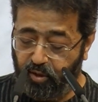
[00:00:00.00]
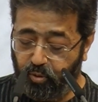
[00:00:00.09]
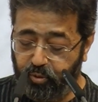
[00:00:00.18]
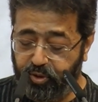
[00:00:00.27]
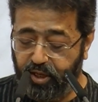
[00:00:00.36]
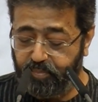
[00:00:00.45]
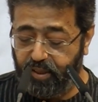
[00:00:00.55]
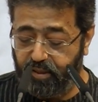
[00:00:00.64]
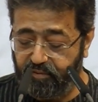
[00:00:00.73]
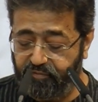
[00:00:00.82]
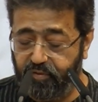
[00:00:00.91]
Could there
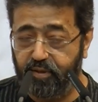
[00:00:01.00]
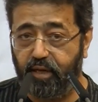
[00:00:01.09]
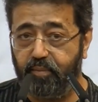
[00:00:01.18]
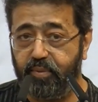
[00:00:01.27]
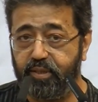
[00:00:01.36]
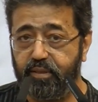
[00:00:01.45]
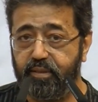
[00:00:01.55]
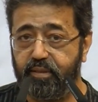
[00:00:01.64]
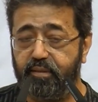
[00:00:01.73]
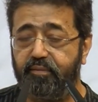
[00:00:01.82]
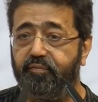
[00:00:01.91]
be different
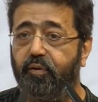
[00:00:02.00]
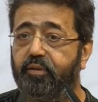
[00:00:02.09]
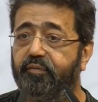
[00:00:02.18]
images for